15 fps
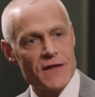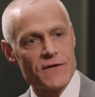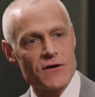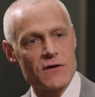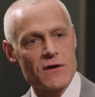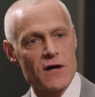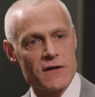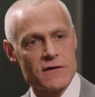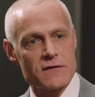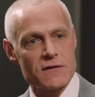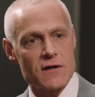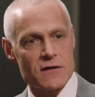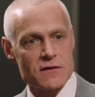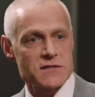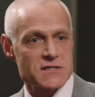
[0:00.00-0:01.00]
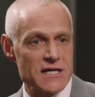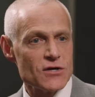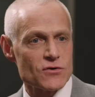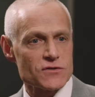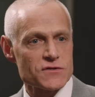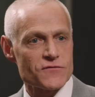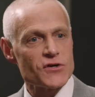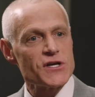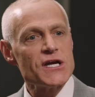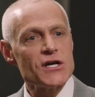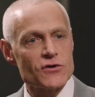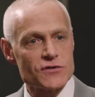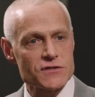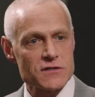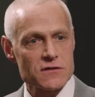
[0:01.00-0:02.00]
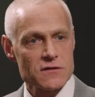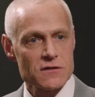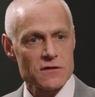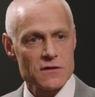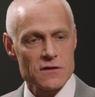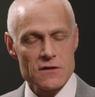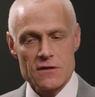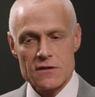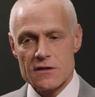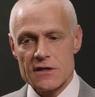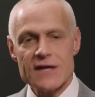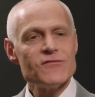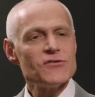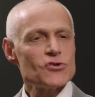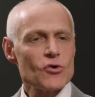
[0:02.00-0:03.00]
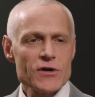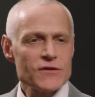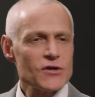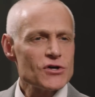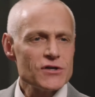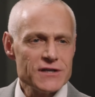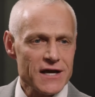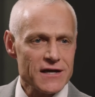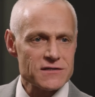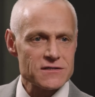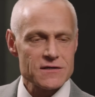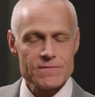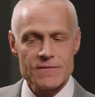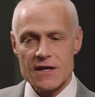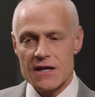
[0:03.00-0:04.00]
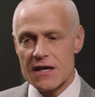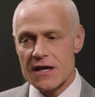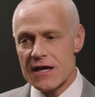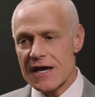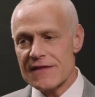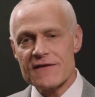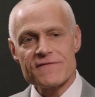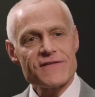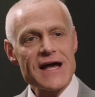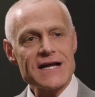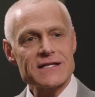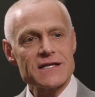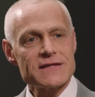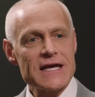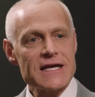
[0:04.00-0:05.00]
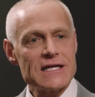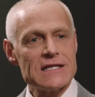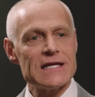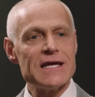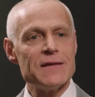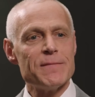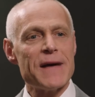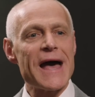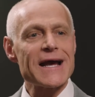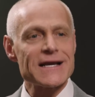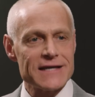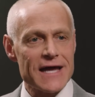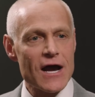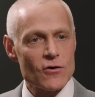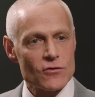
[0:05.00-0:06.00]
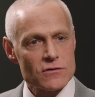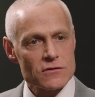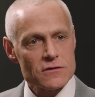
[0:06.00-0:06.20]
on its heels for years. Yeah. Even during the good days. And the fact that they can lean back now